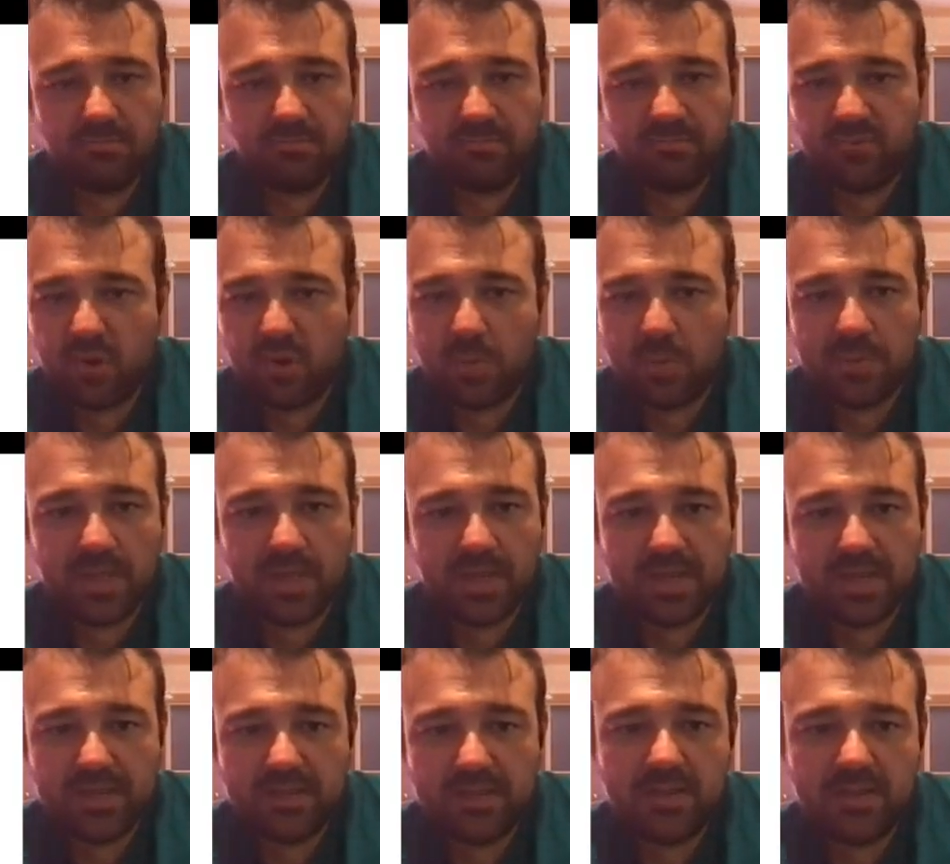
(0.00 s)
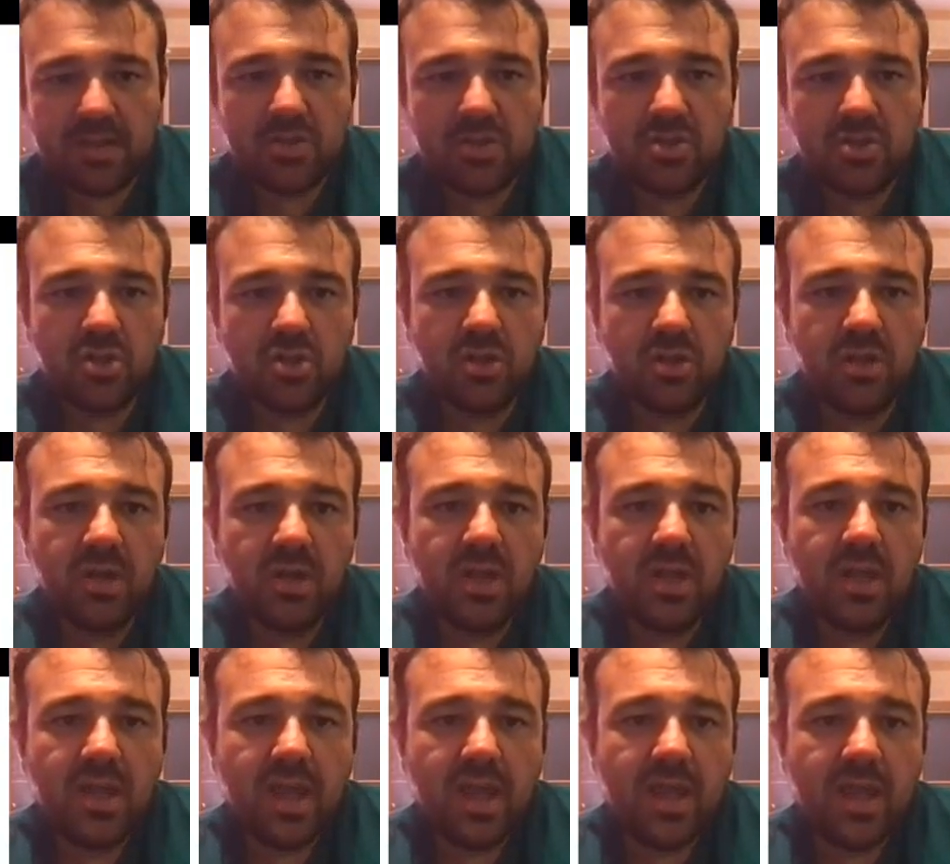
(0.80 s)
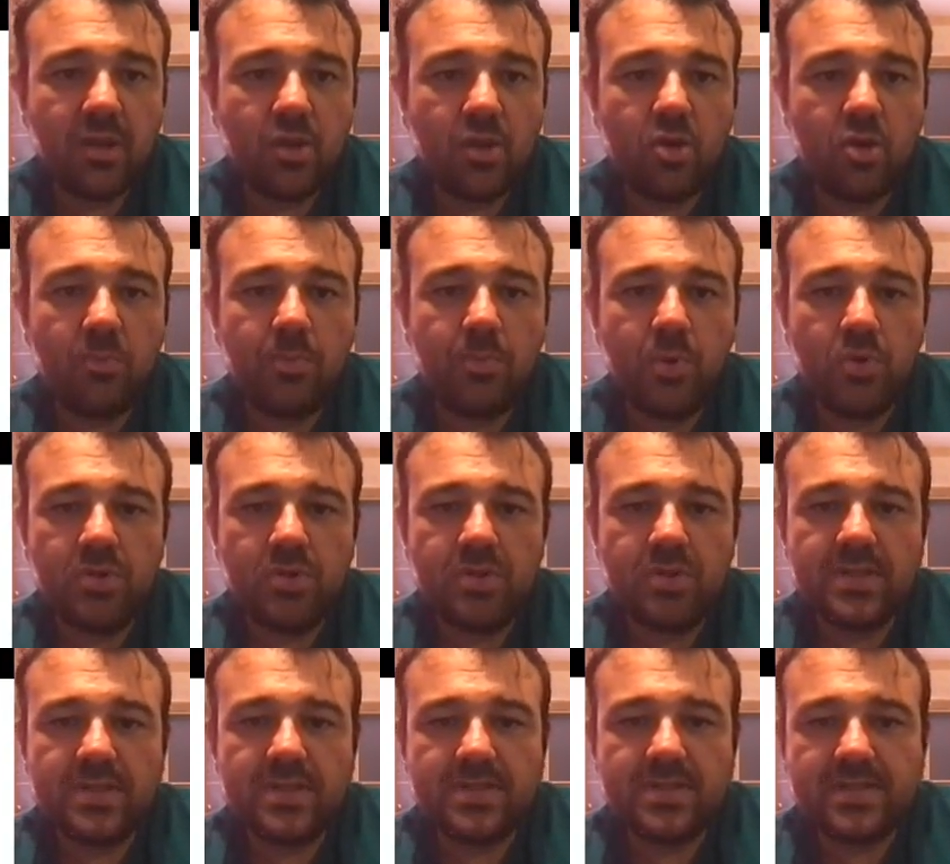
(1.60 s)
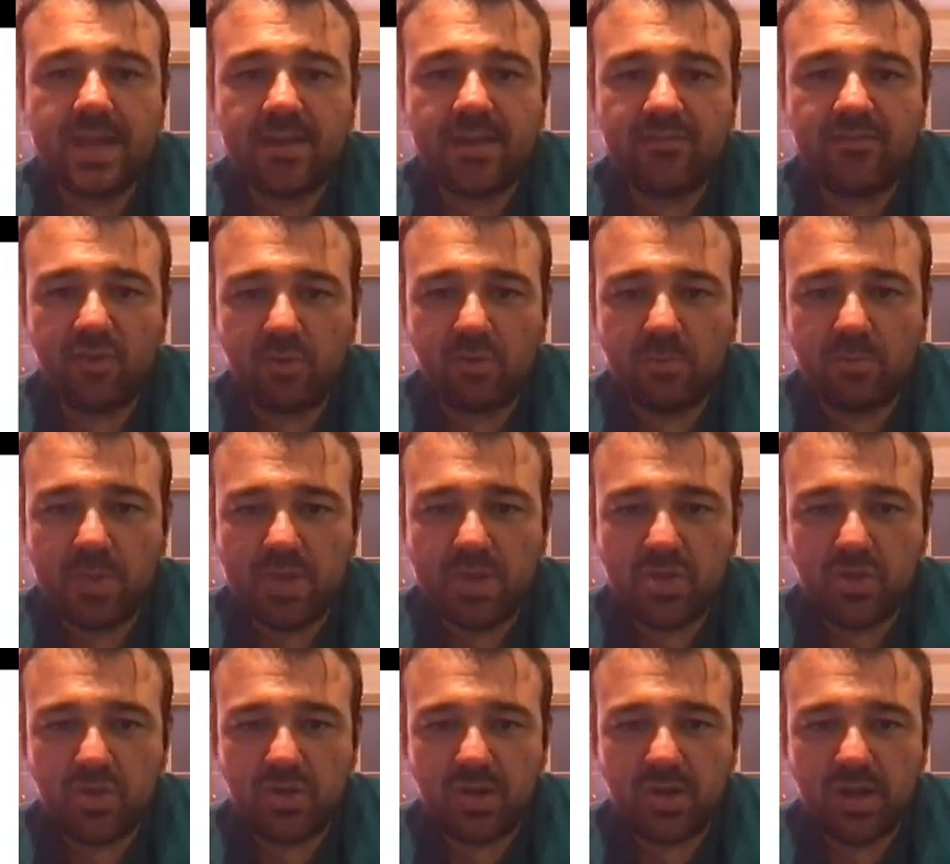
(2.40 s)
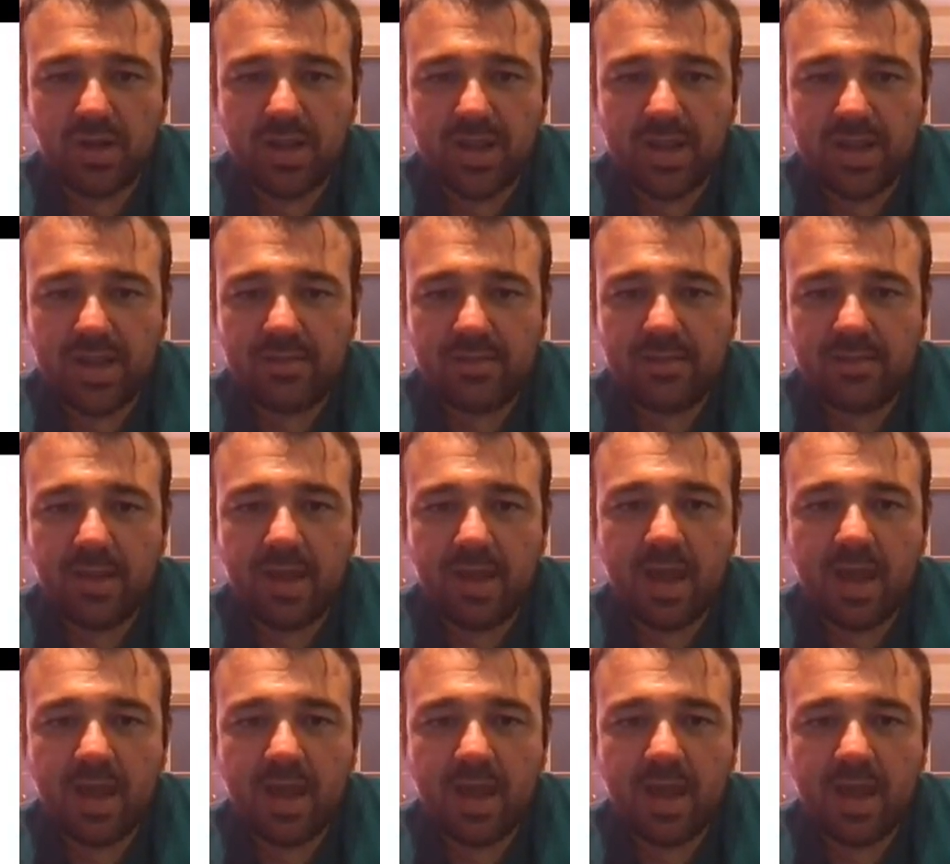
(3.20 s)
from the literature, and computed the star formation rate